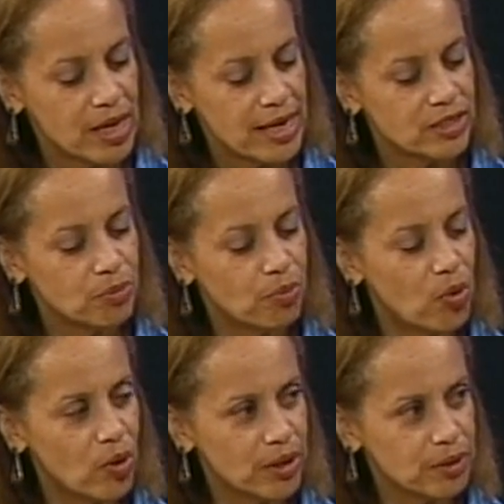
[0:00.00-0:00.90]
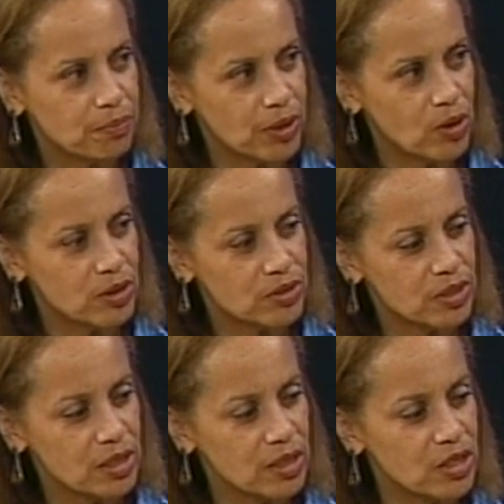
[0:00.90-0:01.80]
It's important because
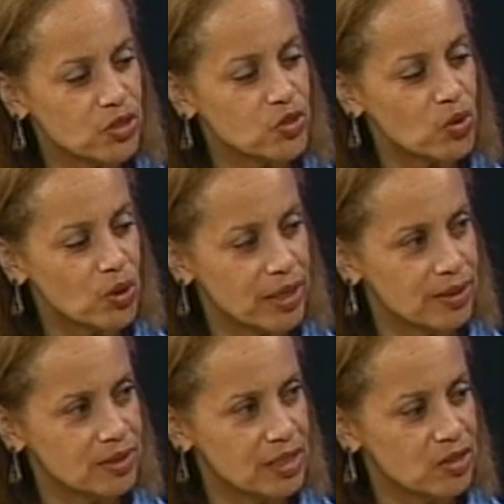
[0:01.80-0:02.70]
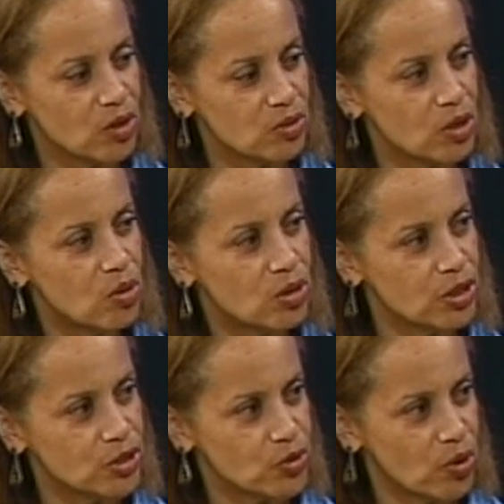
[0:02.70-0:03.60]
the historians in those local
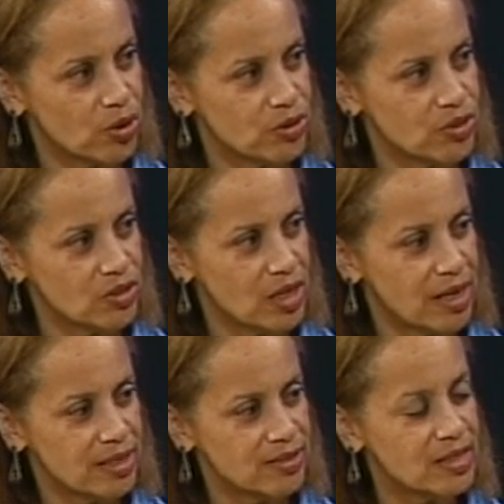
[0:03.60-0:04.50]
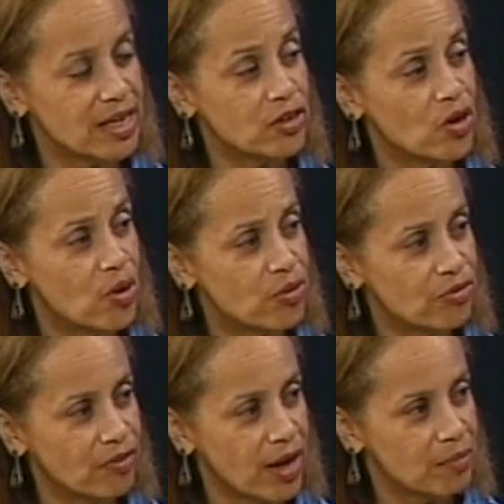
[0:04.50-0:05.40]
historical societies, they know the
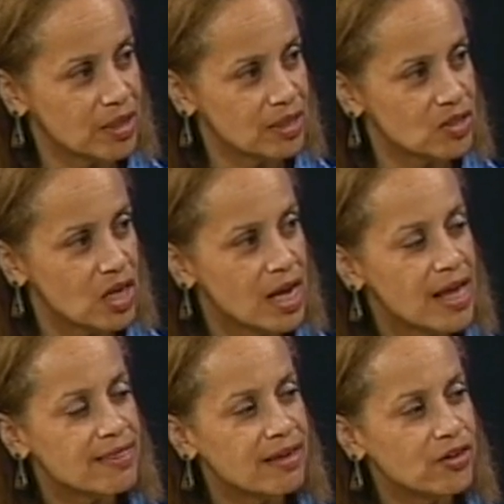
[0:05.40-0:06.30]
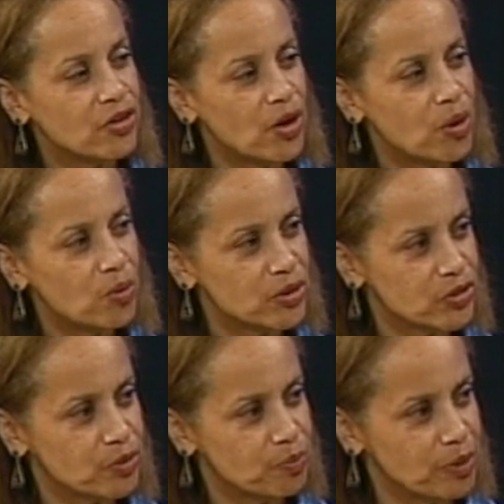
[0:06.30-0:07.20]
families, they know what's
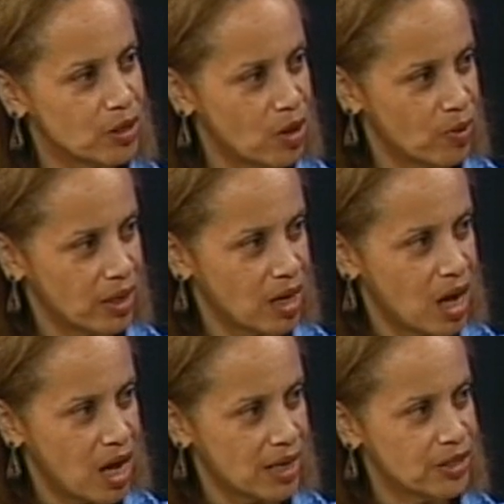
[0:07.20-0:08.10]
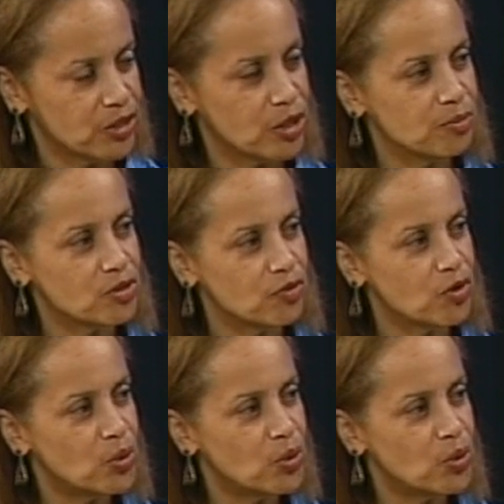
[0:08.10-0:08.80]
been going on in terms of